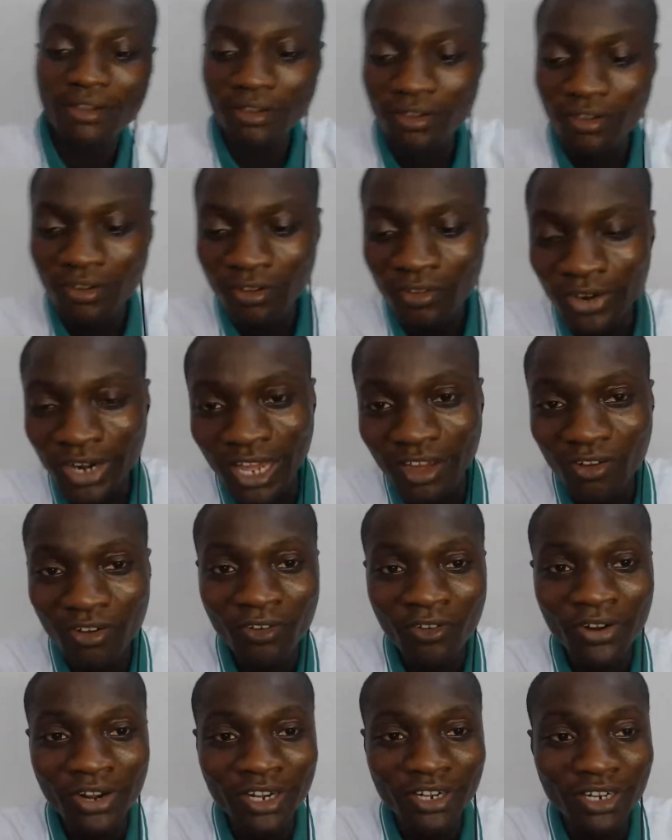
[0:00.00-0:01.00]
on
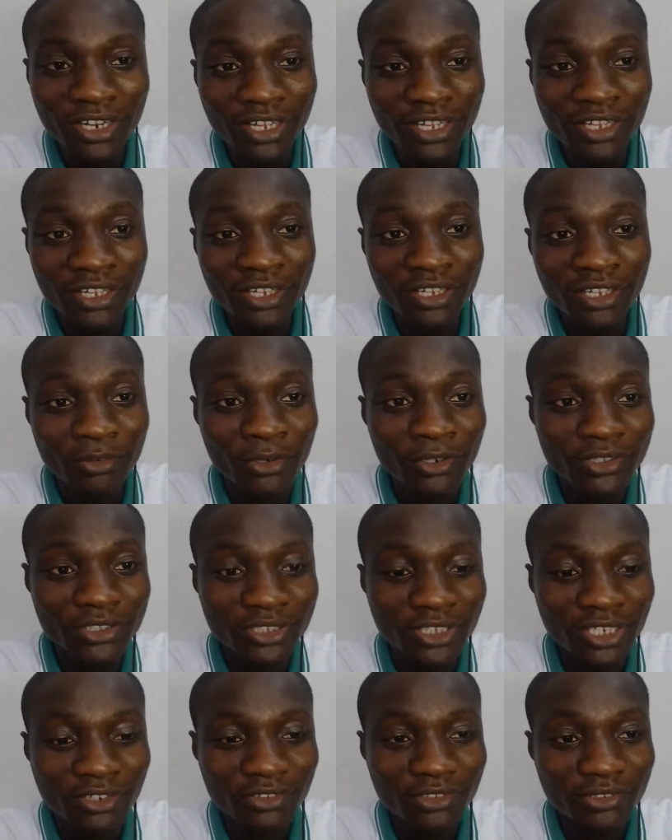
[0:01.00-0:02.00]
a
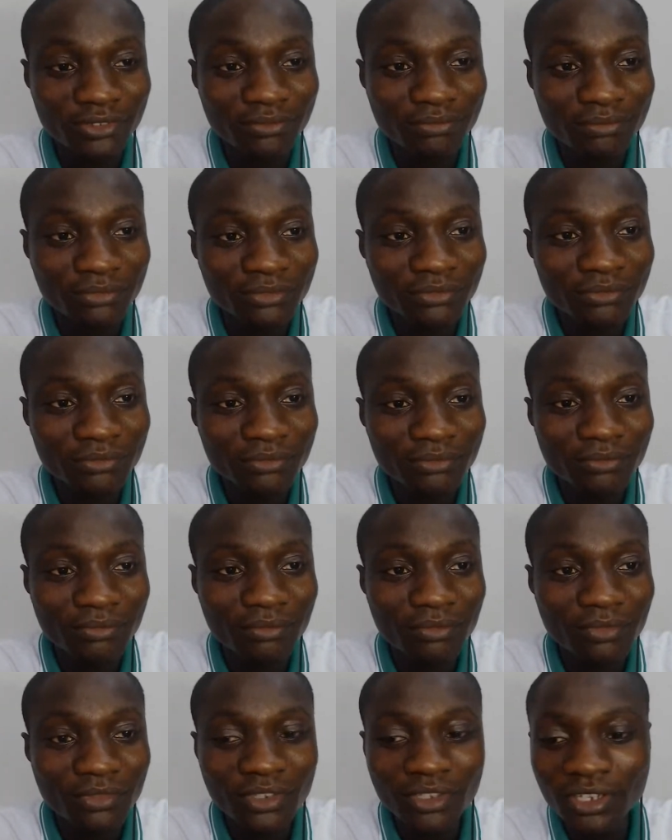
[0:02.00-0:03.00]
what now?
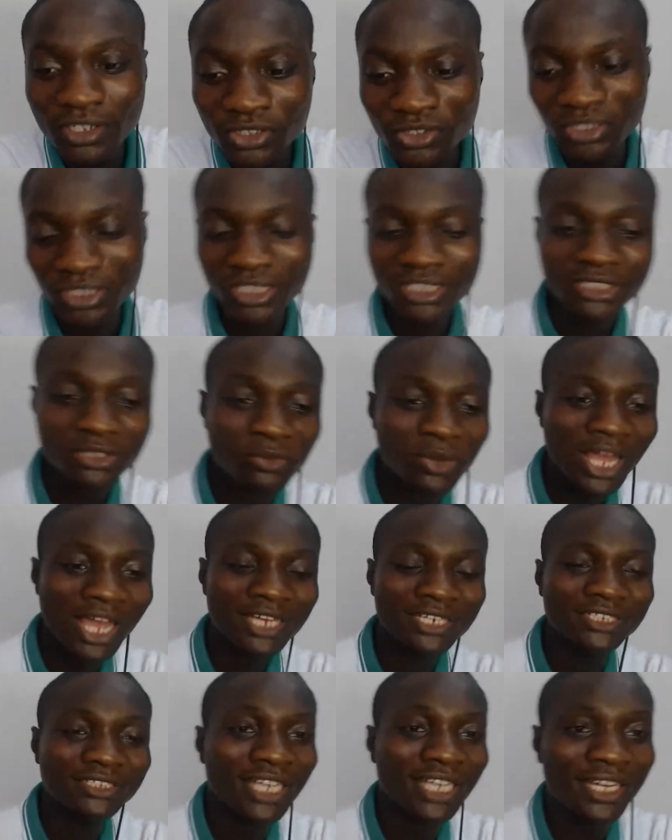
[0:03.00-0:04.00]
So the reason
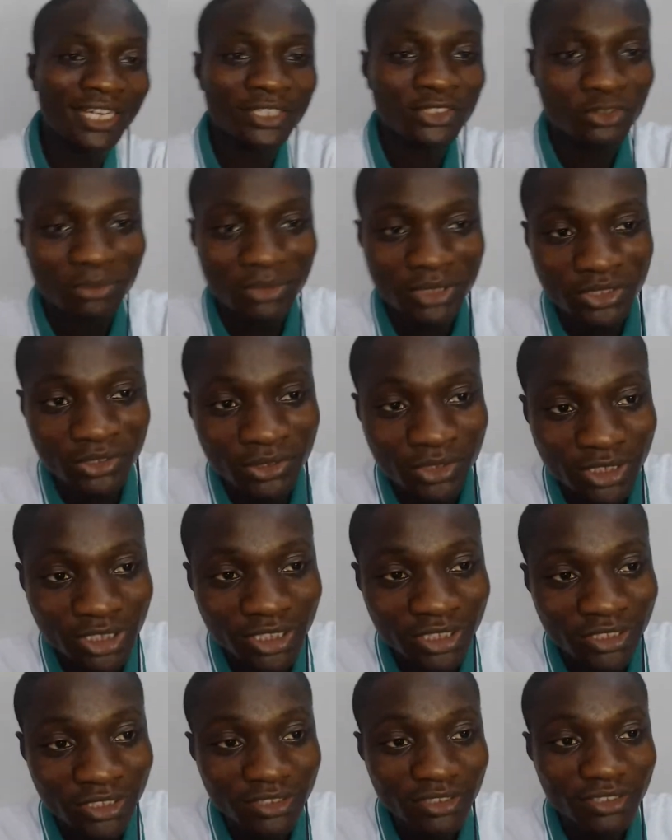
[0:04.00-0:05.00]
why I decided to be
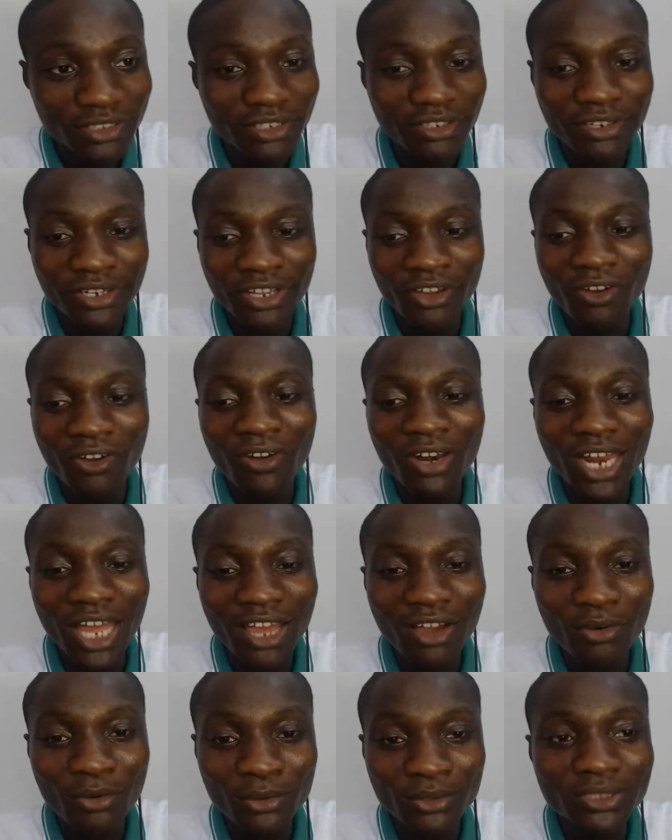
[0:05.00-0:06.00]
using the
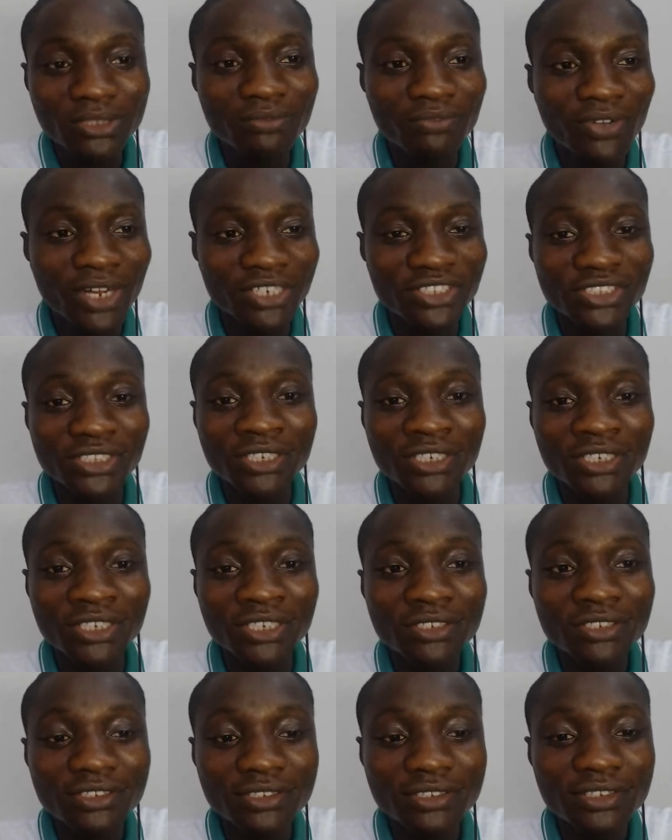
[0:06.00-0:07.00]
online host
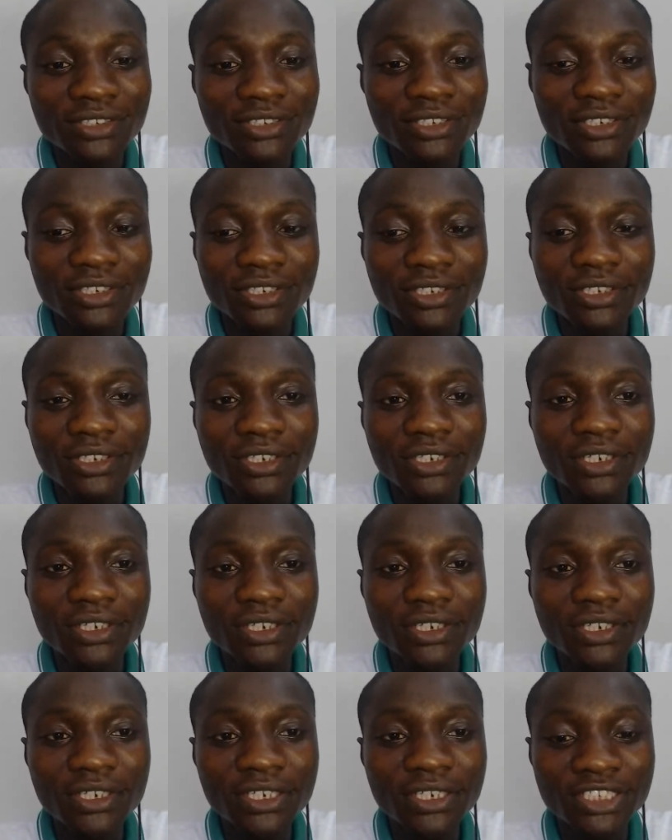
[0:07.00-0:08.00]
version
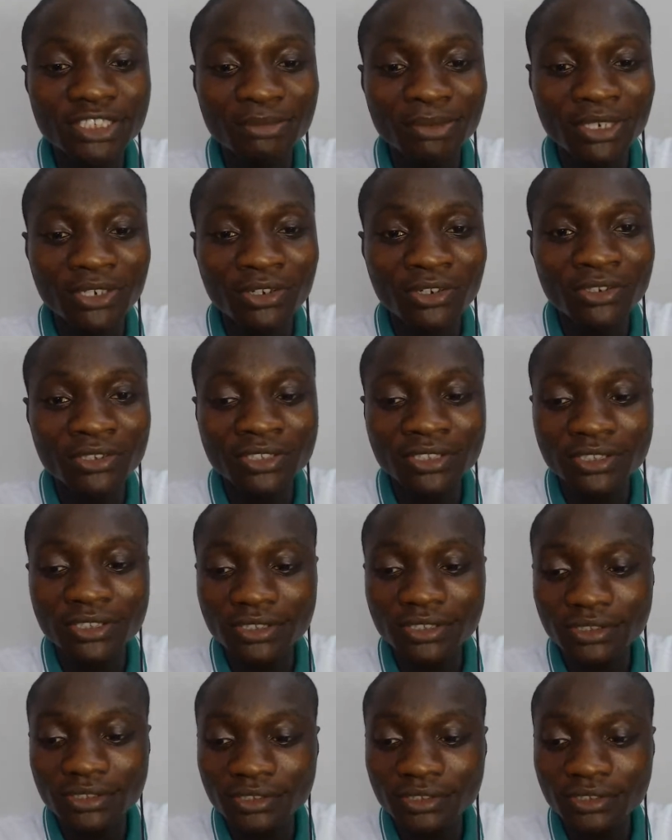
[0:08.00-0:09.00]
is because
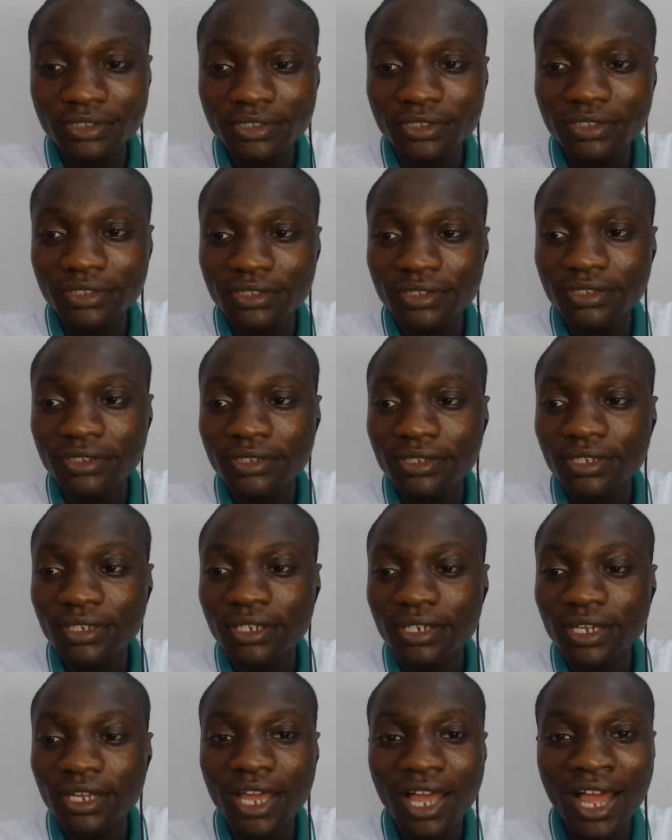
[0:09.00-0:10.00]

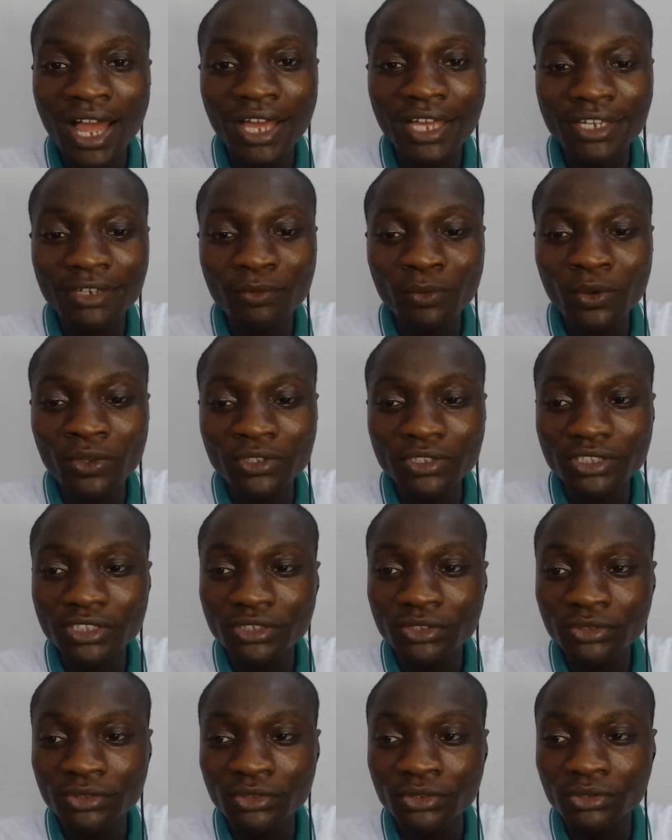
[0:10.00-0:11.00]
I
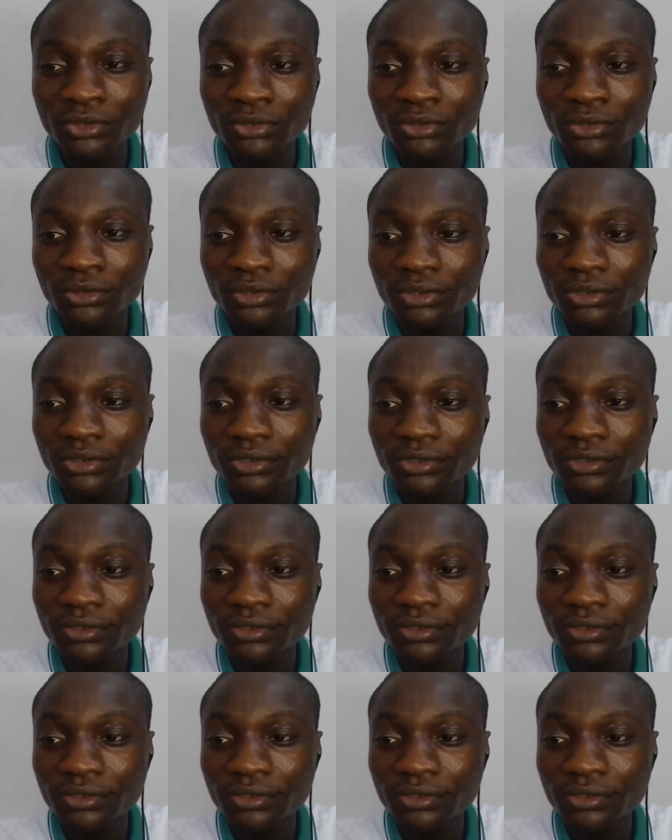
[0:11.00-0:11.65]
want you to